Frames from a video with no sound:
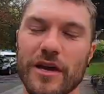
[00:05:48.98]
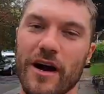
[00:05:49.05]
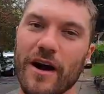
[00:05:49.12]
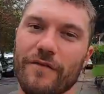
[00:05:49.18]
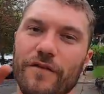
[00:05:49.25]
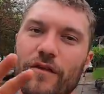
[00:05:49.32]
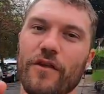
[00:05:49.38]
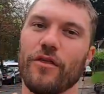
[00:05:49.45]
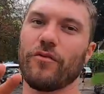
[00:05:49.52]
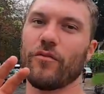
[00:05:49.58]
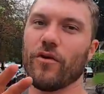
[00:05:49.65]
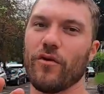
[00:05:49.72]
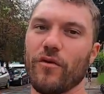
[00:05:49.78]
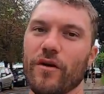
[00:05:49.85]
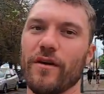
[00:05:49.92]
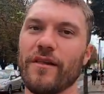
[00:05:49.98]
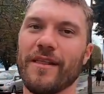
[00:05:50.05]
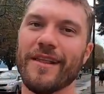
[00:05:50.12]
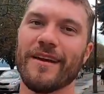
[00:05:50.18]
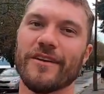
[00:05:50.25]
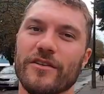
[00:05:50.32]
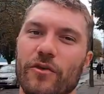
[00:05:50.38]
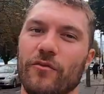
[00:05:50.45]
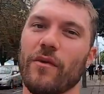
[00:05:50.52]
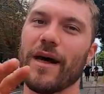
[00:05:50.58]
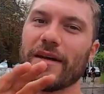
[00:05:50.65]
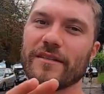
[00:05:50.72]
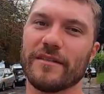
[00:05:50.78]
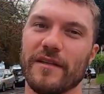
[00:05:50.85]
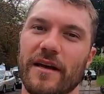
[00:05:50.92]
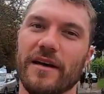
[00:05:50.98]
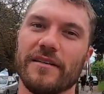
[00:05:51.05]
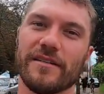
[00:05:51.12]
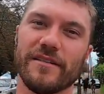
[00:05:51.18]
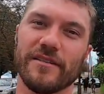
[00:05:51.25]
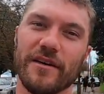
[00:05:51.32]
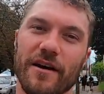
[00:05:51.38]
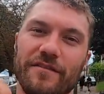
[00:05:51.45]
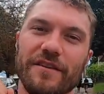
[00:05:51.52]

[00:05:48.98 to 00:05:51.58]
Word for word: So they offer the throne to Władysław